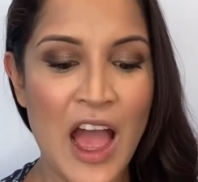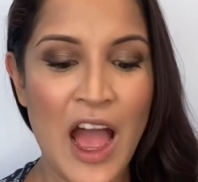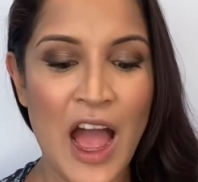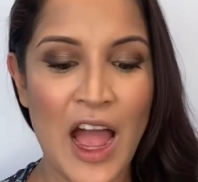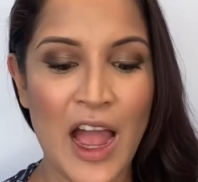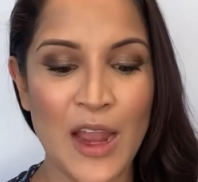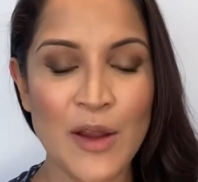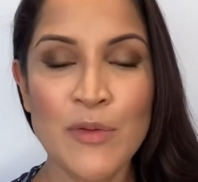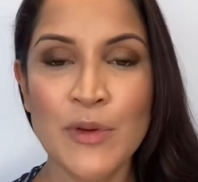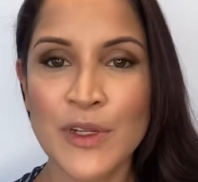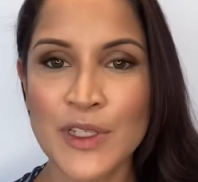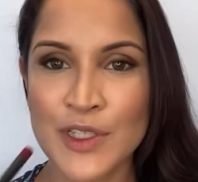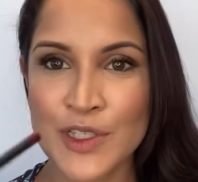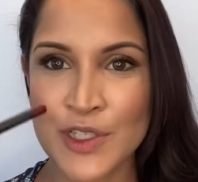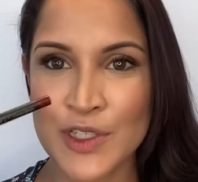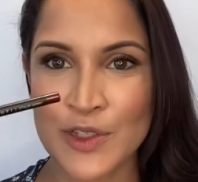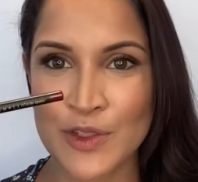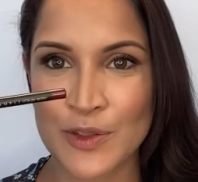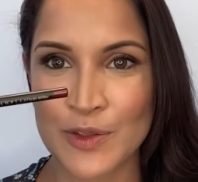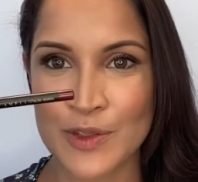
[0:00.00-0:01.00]
I want
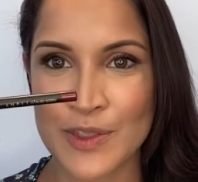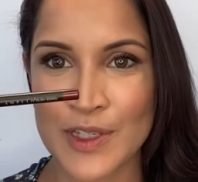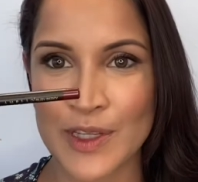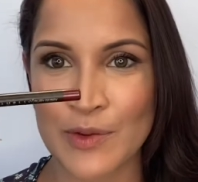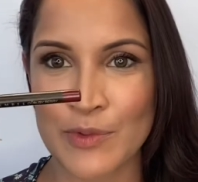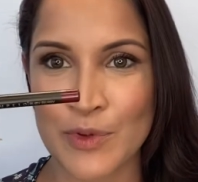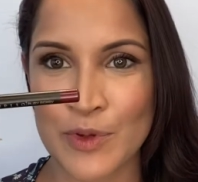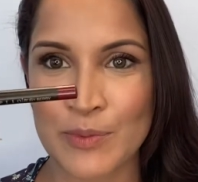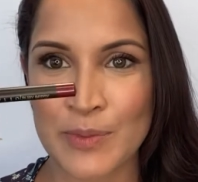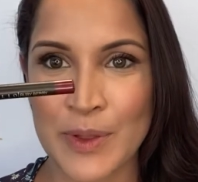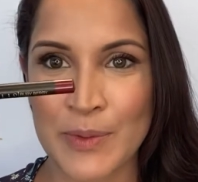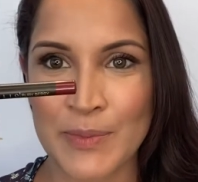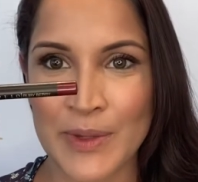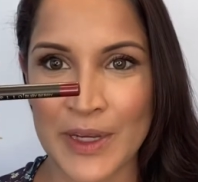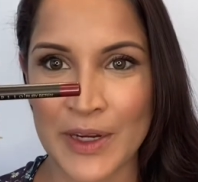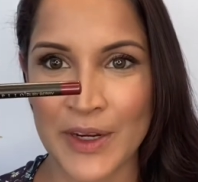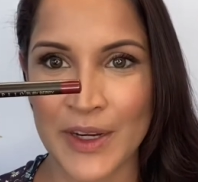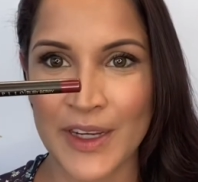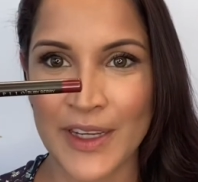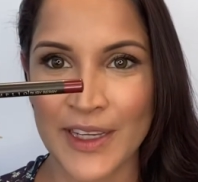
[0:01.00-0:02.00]
to use a ruby
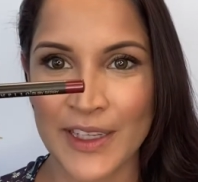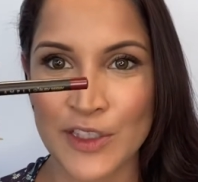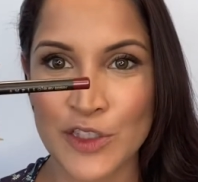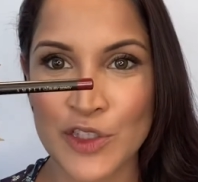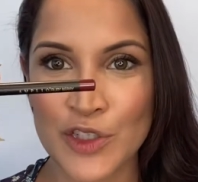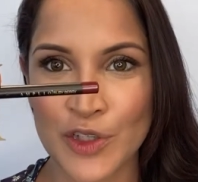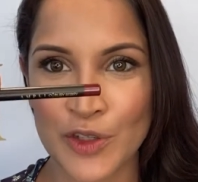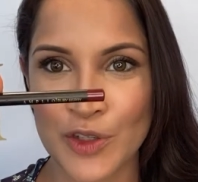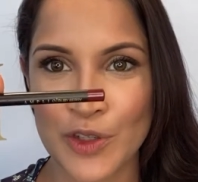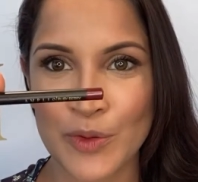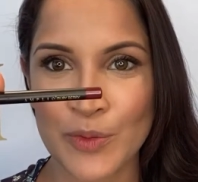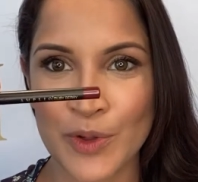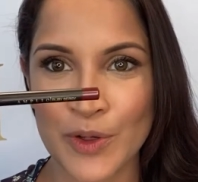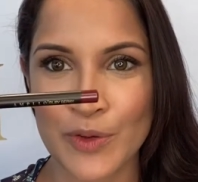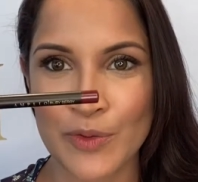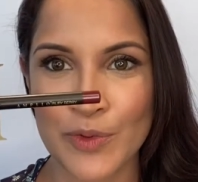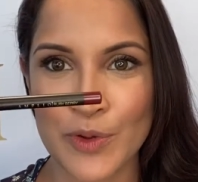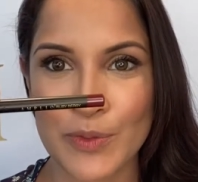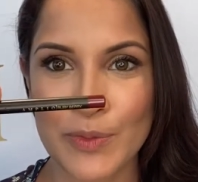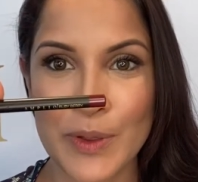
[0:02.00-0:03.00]
berry and show you what a
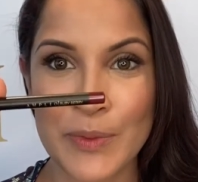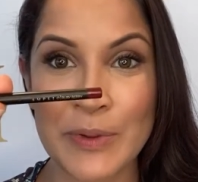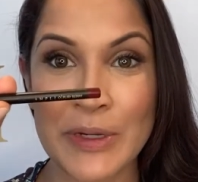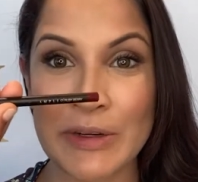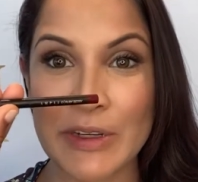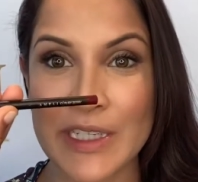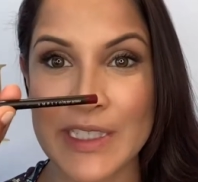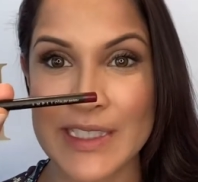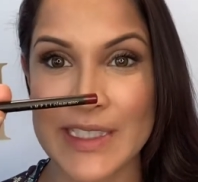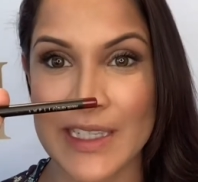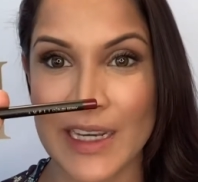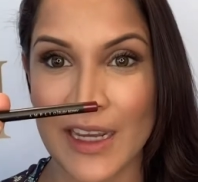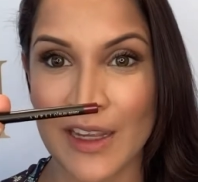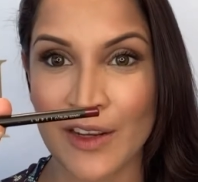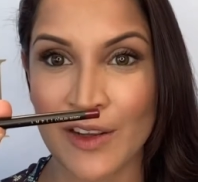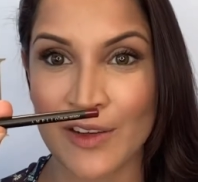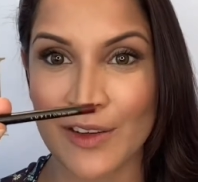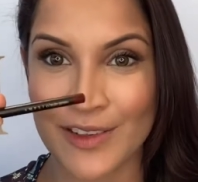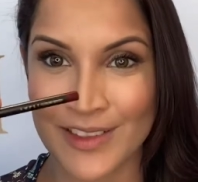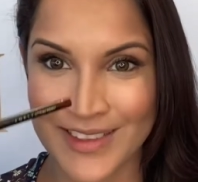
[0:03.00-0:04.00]
ruby berry
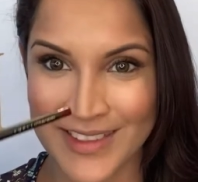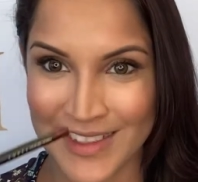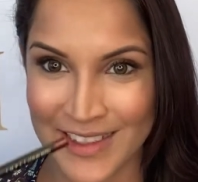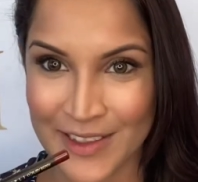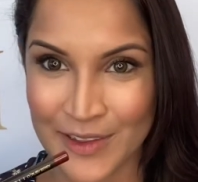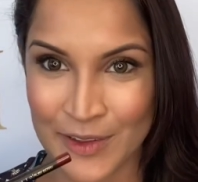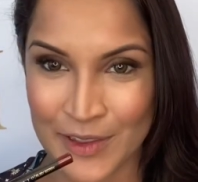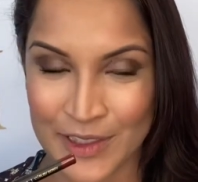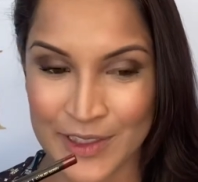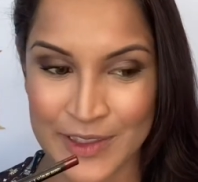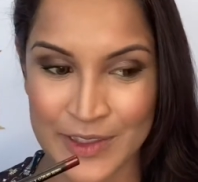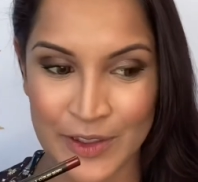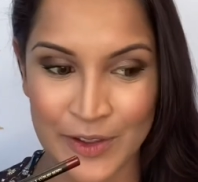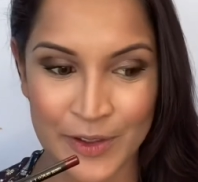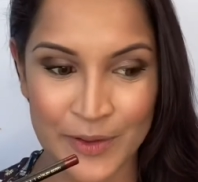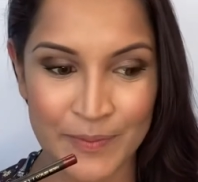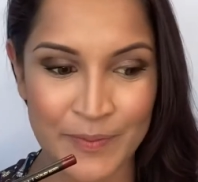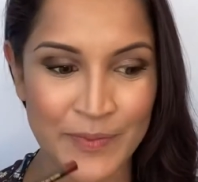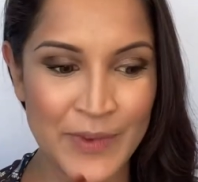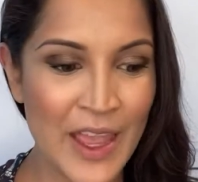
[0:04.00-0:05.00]
stylo looks like on its
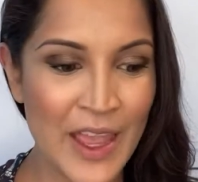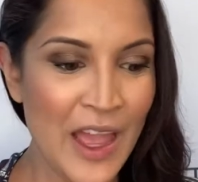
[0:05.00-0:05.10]
own.